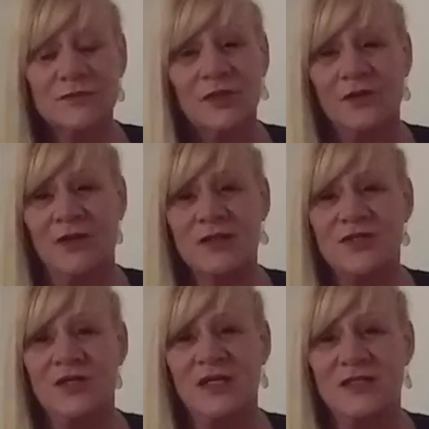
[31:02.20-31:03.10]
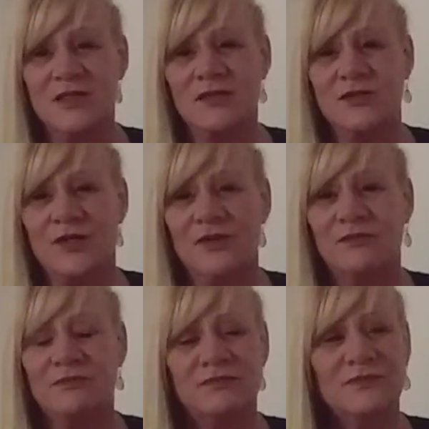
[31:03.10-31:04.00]
Congratulations, you know.
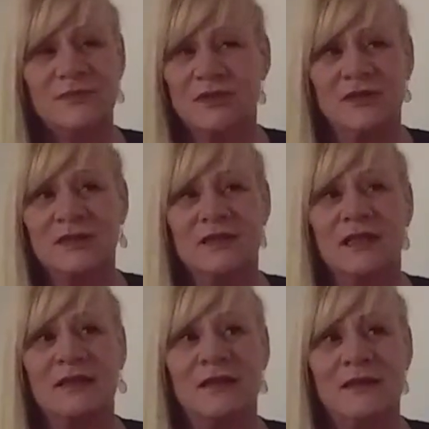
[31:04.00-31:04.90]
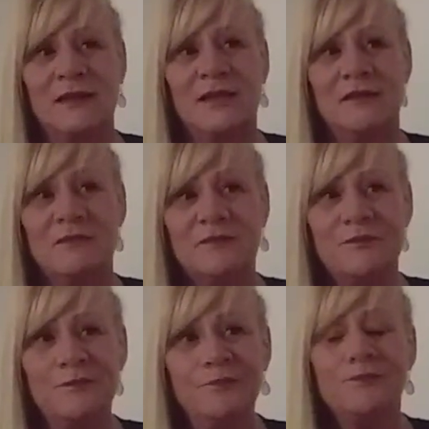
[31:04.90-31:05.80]
It's just sickening,
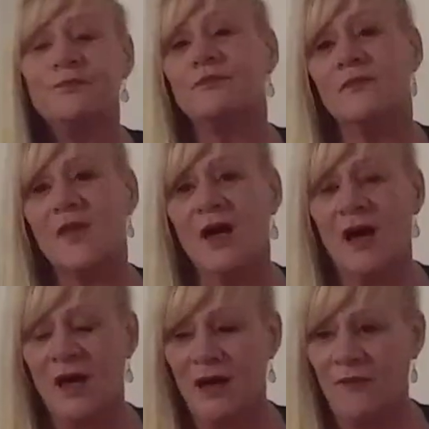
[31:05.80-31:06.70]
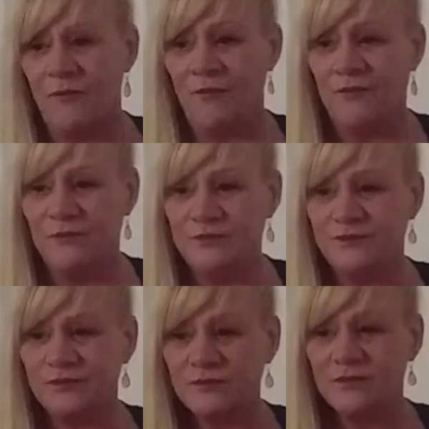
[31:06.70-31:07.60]
isn't it?
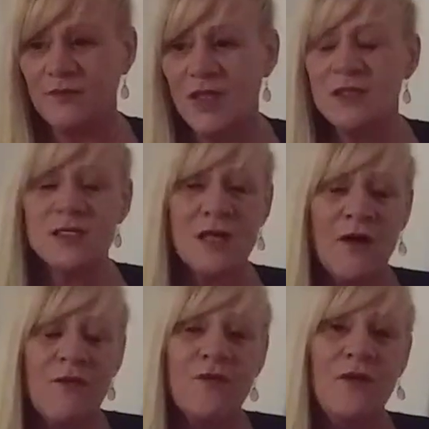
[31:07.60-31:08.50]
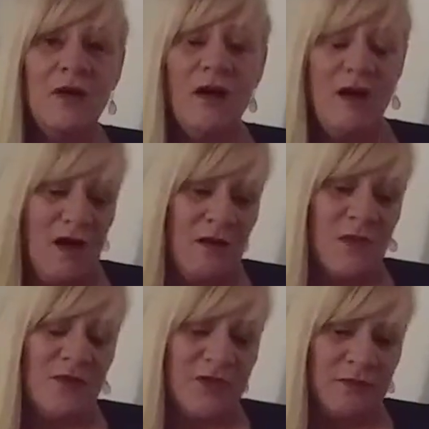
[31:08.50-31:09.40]
So I'm
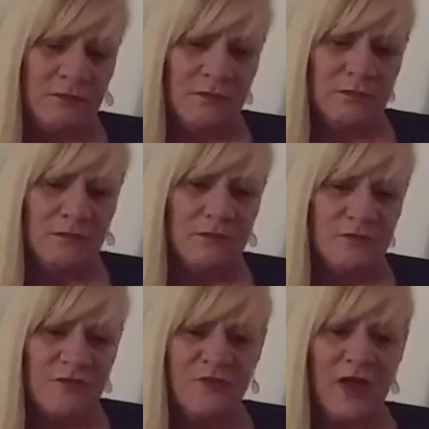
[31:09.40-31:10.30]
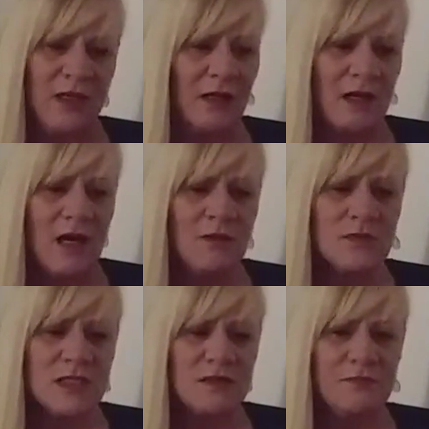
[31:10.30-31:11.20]
having fake
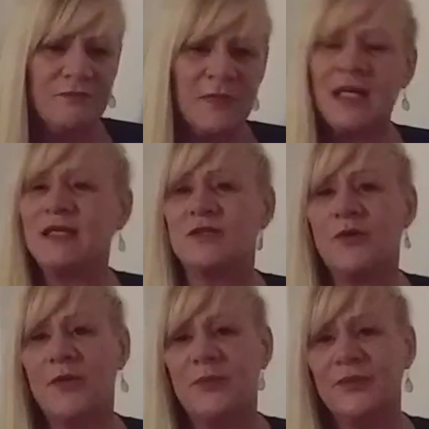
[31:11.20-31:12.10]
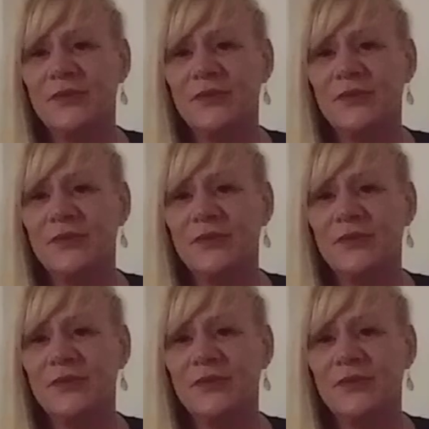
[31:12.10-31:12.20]
accounts made up,